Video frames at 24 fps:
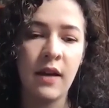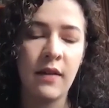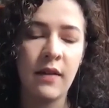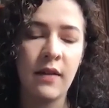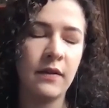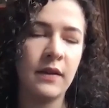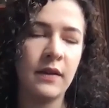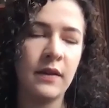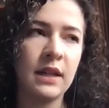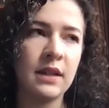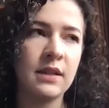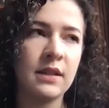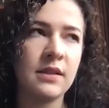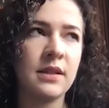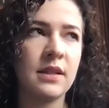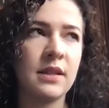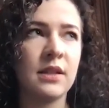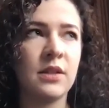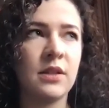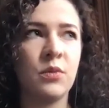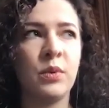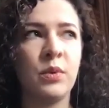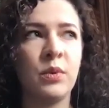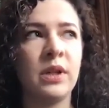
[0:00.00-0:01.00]
the thing is
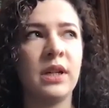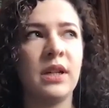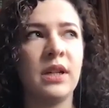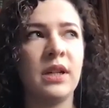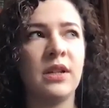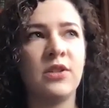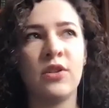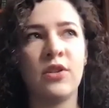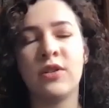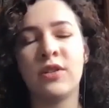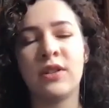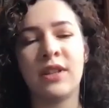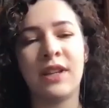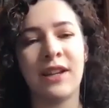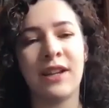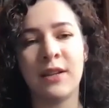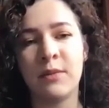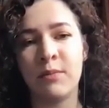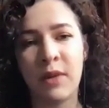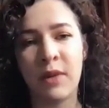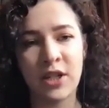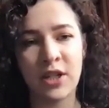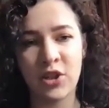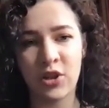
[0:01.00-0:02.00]
that we don't
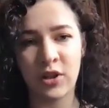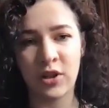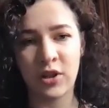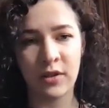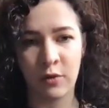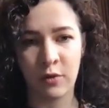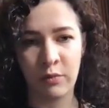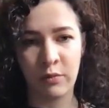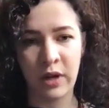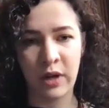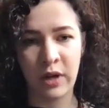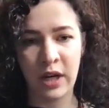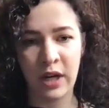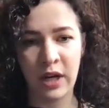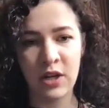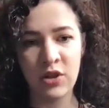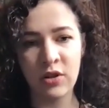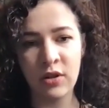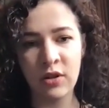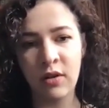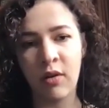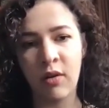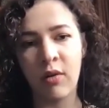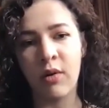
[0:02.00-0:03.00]
get much
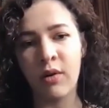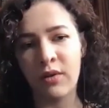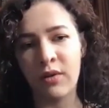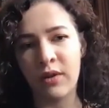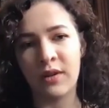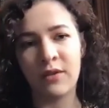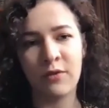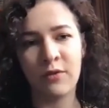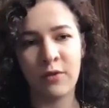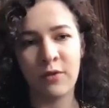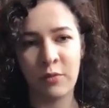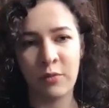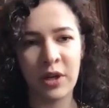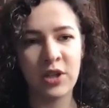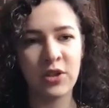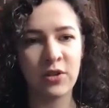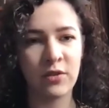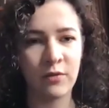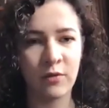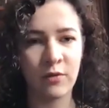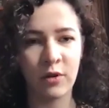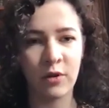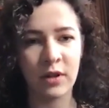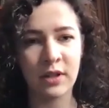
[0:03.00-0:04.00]
information or the
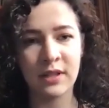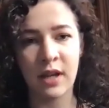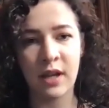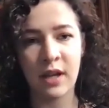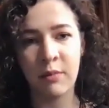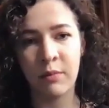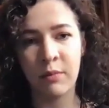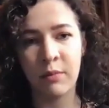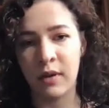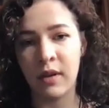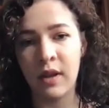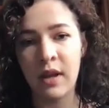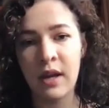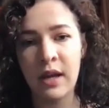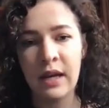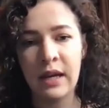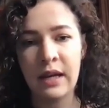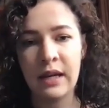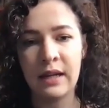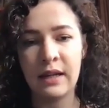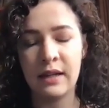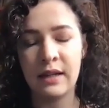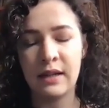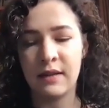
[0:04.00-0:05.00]
information, for example,
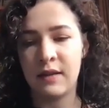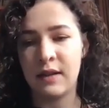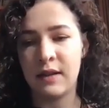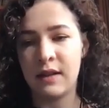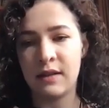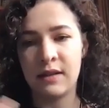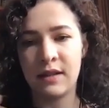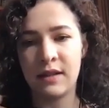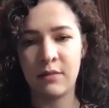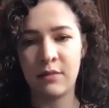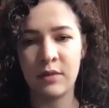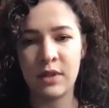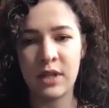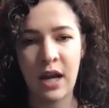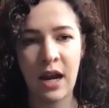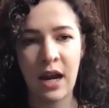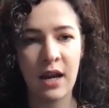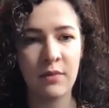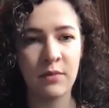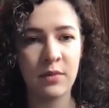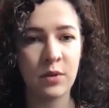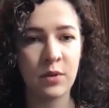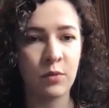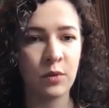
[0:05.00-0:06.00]
uh, that
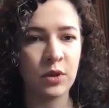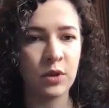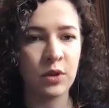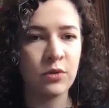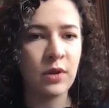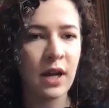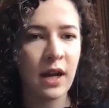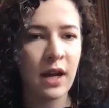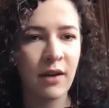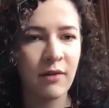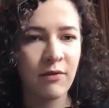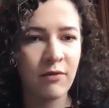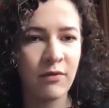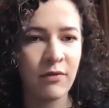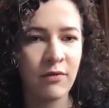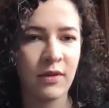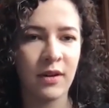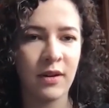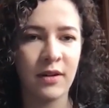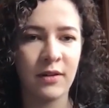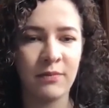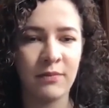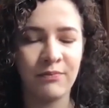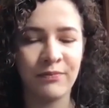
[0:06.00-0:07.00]
sometimes we do have
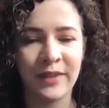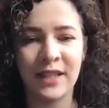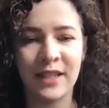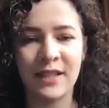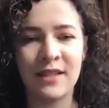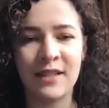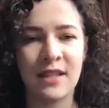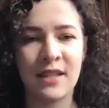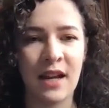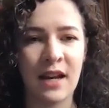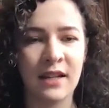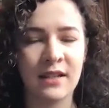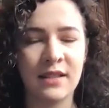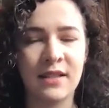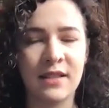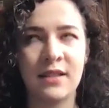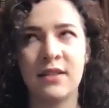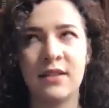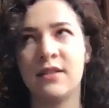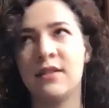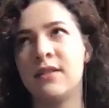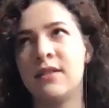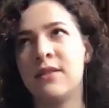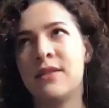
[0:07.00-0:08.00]
uh, it's not
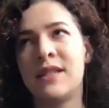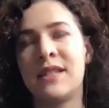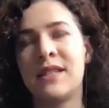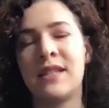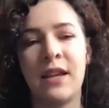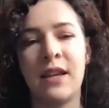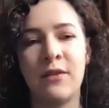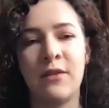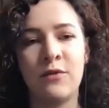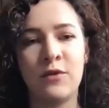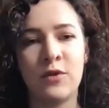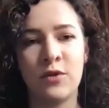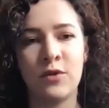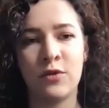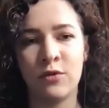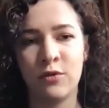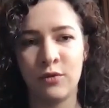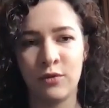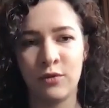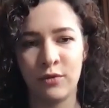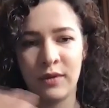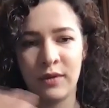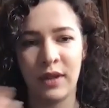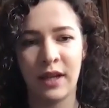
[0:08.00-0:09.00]
uh, safe
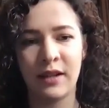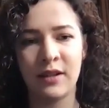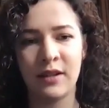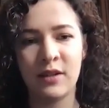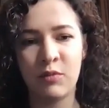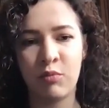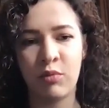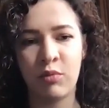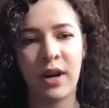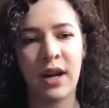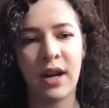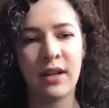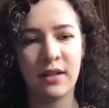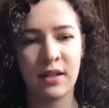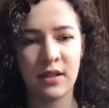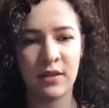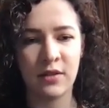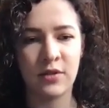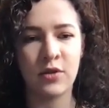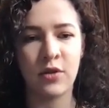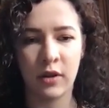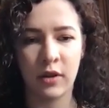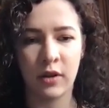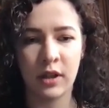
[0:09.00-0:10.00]
to like spread
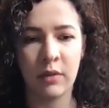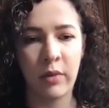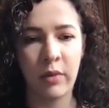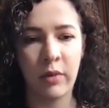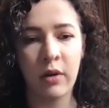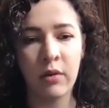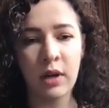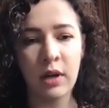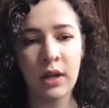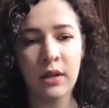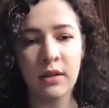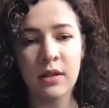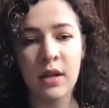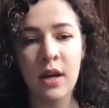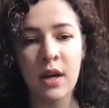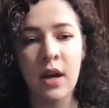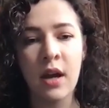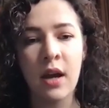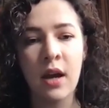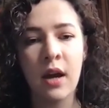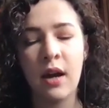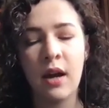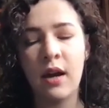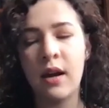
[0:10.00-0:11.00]
and talk about it
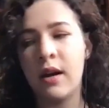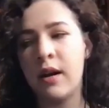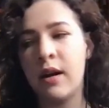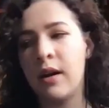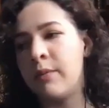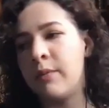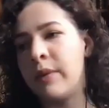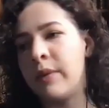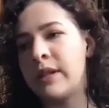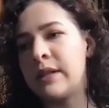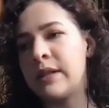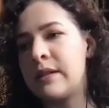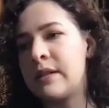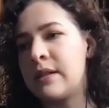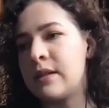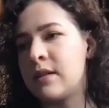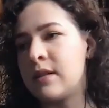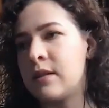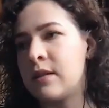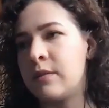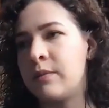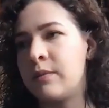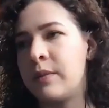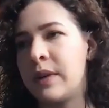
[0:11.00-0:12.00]
uh, but
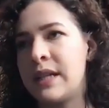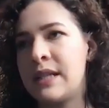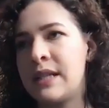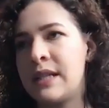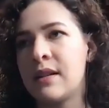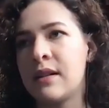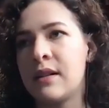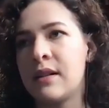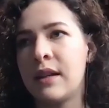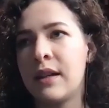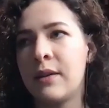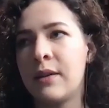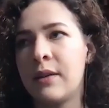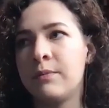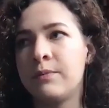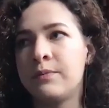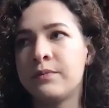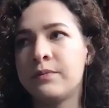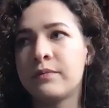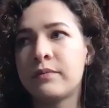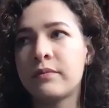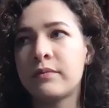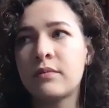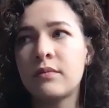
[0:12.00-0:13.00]
basically
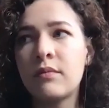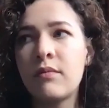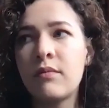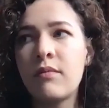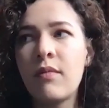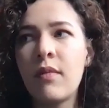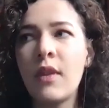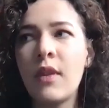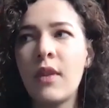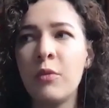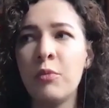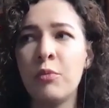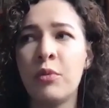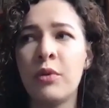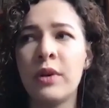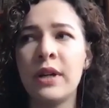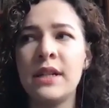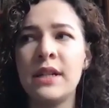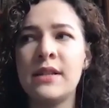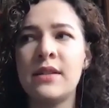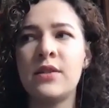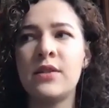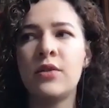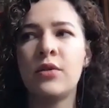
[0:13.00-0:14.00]

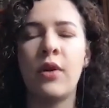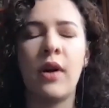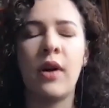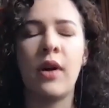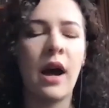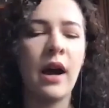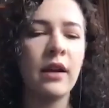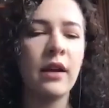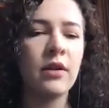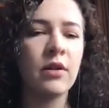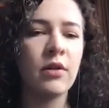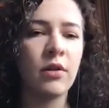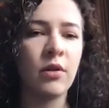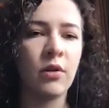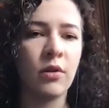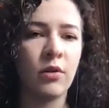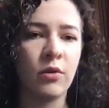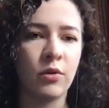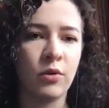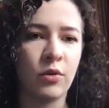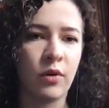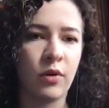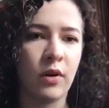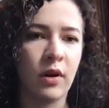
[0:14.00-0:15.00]
priests who I know who